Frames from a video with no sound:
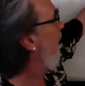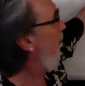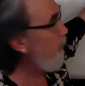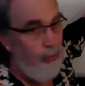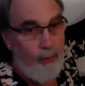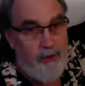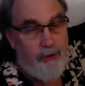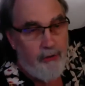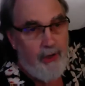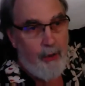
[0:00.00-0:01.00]
And
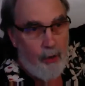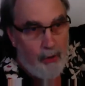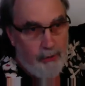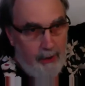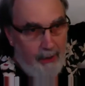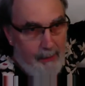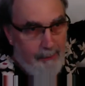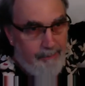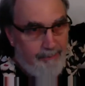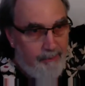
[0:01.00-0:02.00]
duration is how long did it happen?